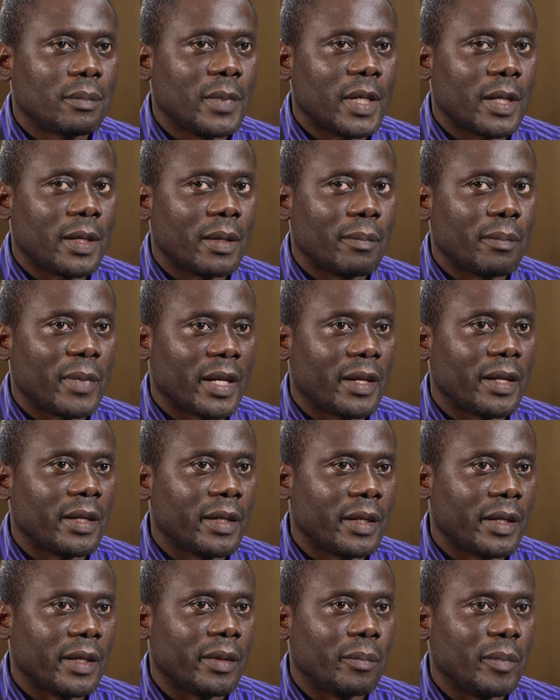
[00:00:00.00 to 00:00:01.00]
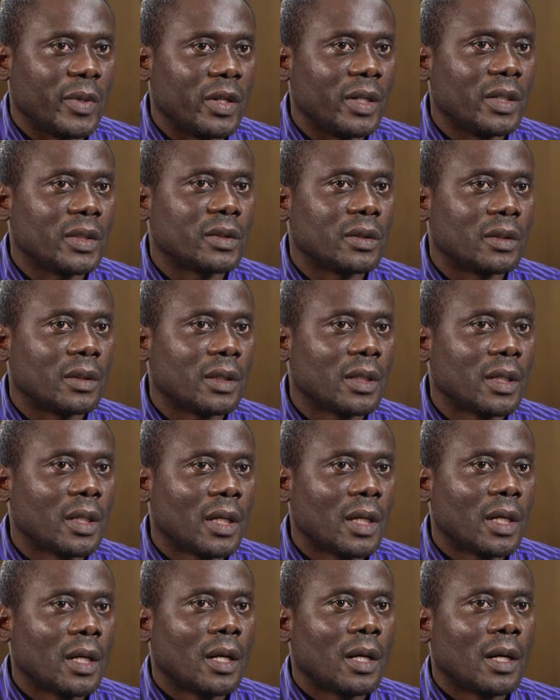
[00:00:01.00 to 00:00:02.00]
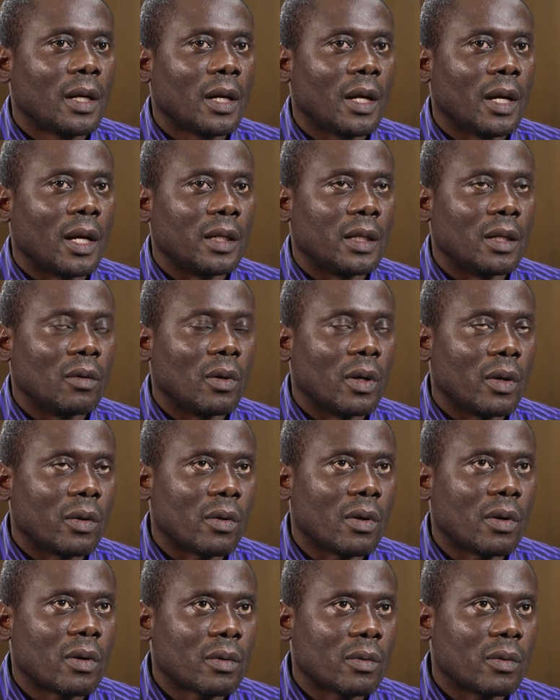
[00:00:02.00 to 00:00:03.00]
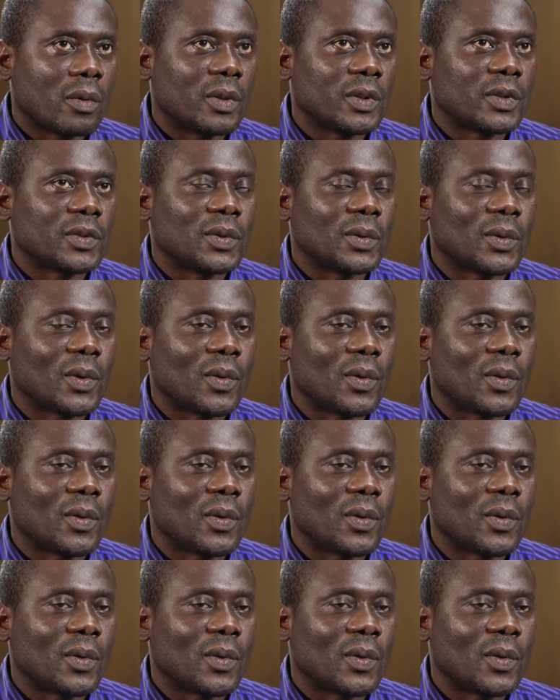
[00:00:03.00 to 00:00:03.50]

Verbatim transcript: uh, malaria elimination. And our role was to